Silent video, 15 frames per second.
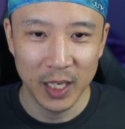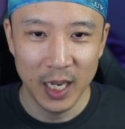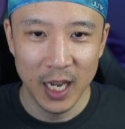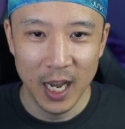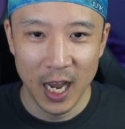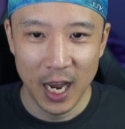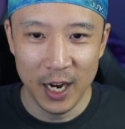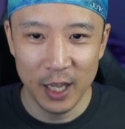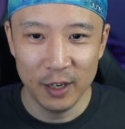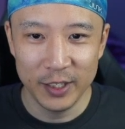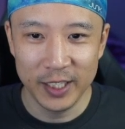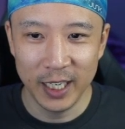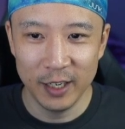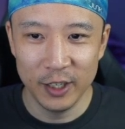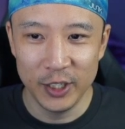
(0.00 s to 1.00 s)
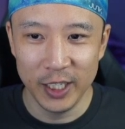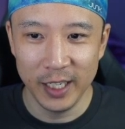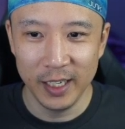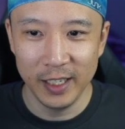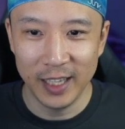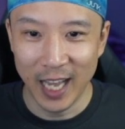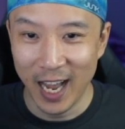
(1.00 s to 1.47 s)
Another synergy
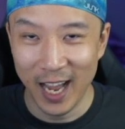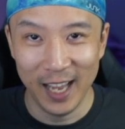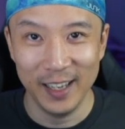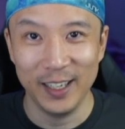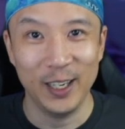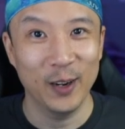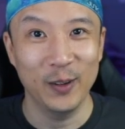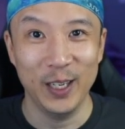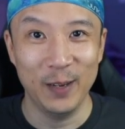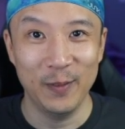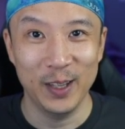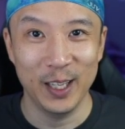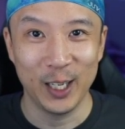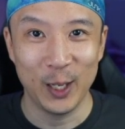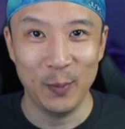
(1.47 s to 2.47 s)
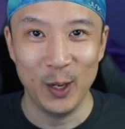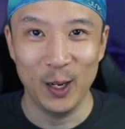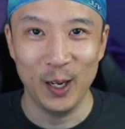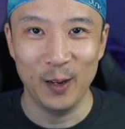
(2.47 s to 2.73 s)
that even the community